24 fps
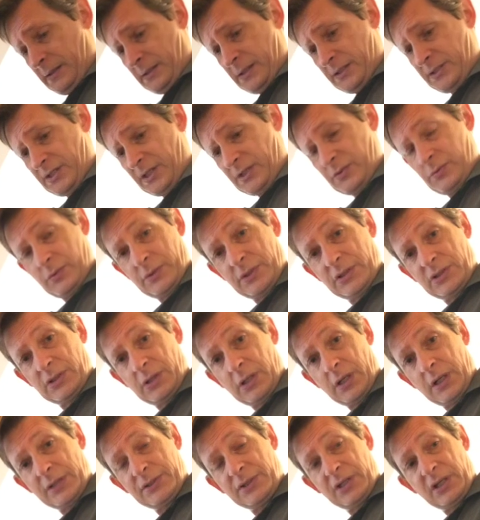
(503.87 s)
These things were just
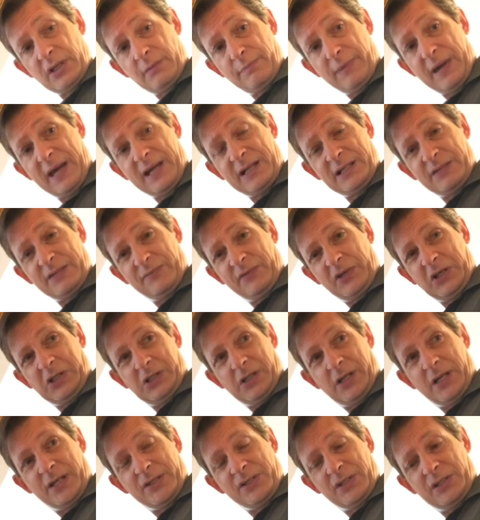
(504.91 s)
lost in the back of the
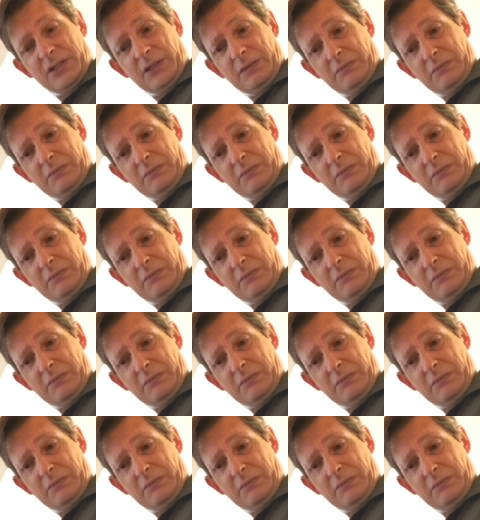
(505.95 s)
closet